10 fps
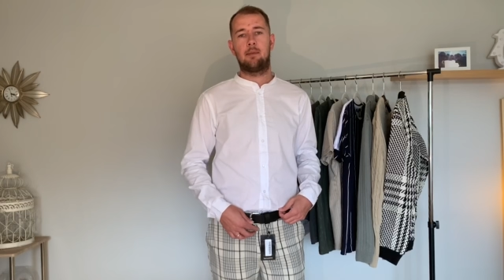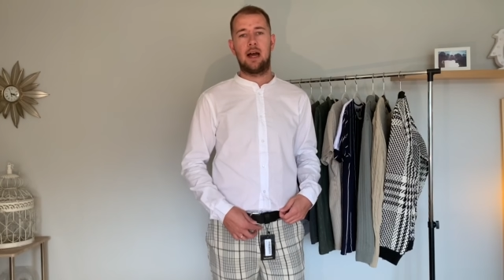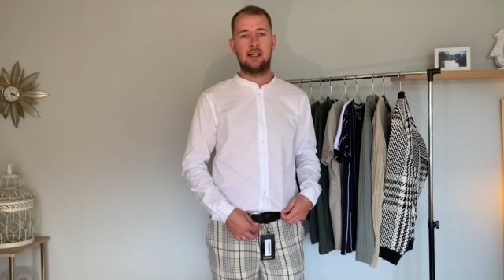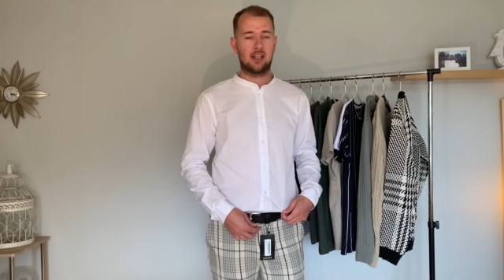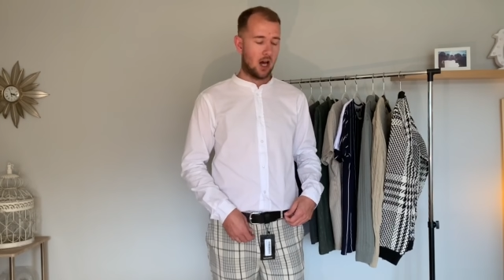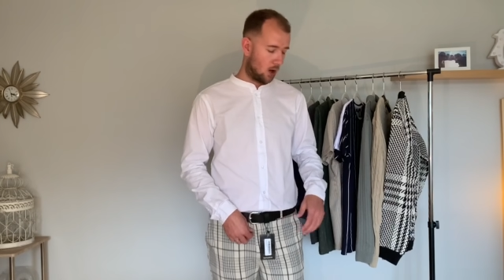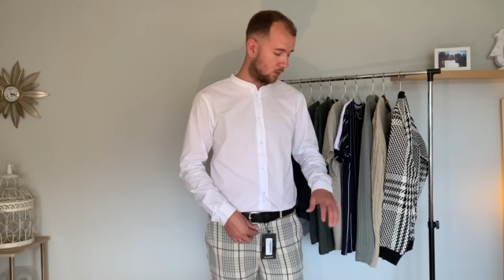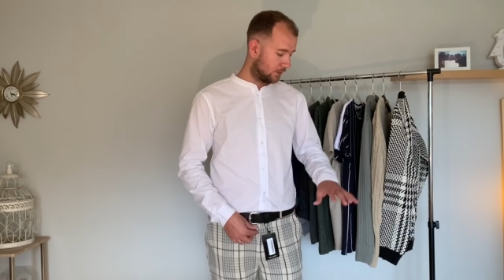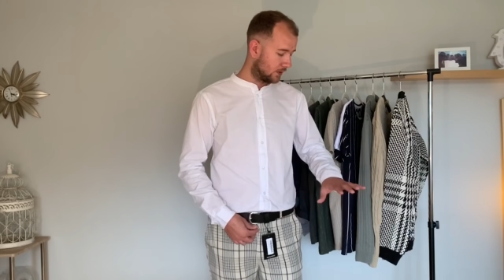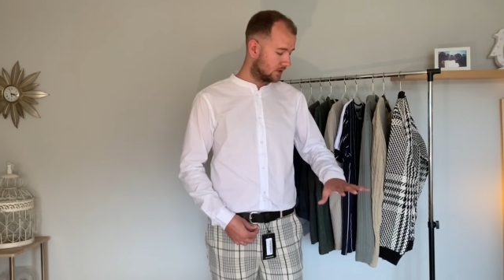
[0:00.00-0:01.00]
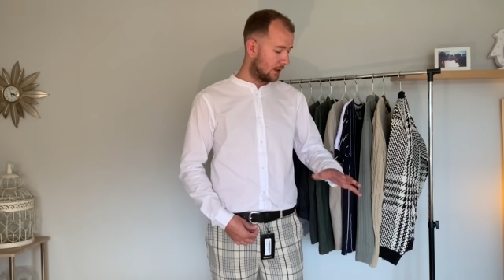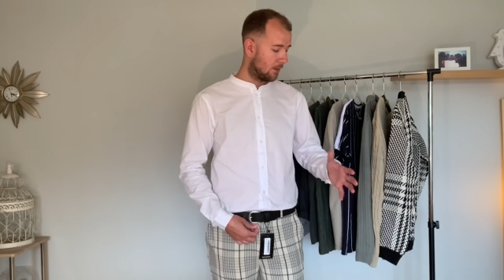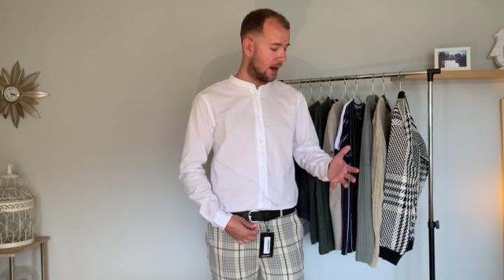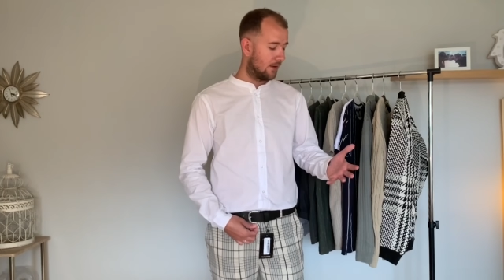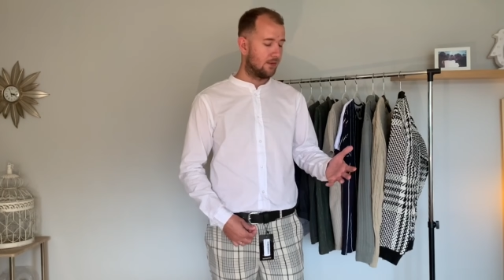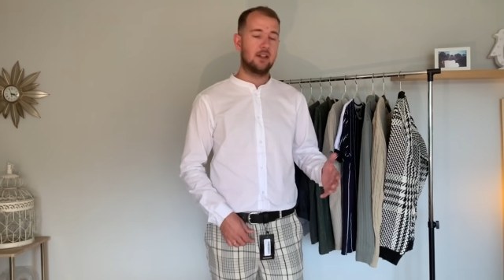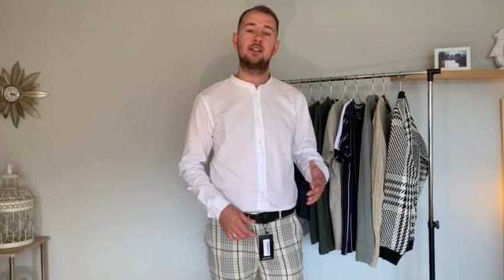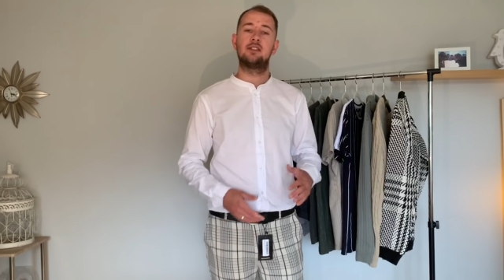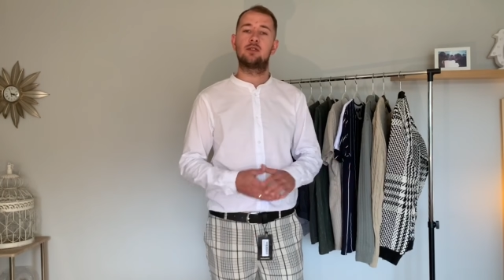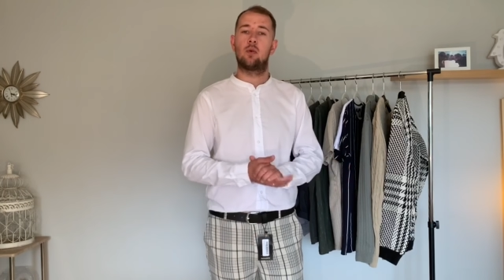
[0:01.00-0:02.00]
But as a whole for a summer outfit,
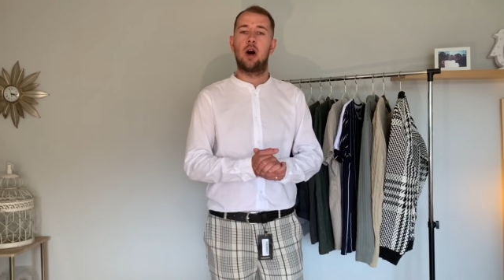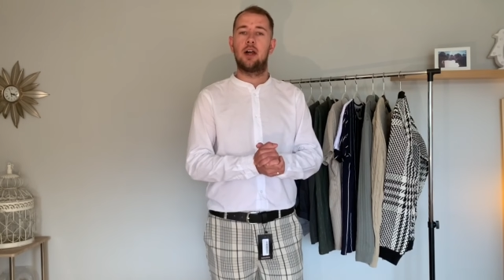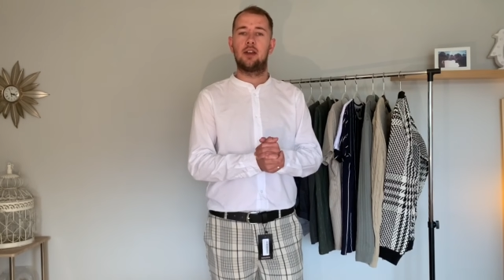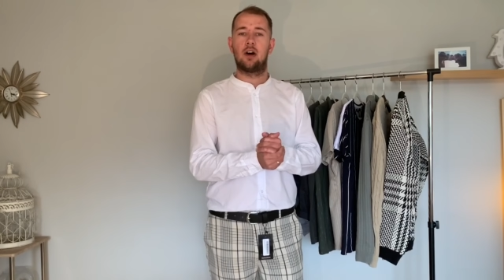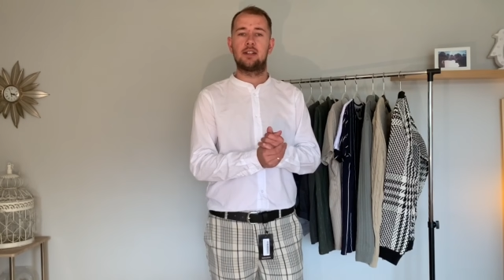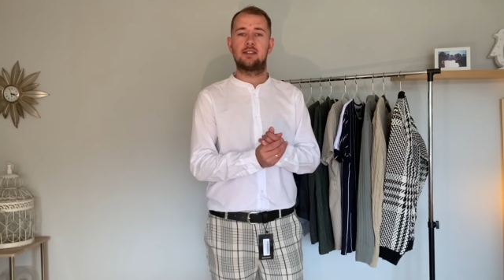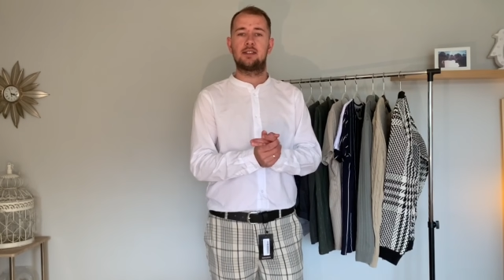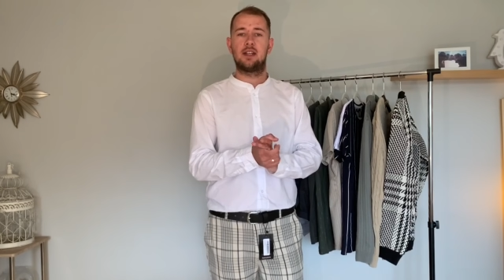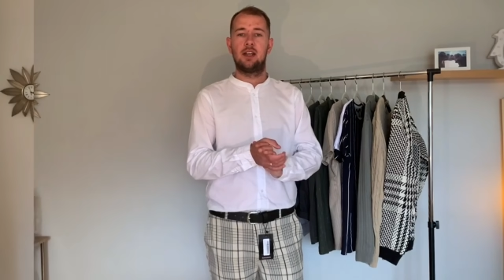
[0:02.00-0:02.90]
this is quite a nice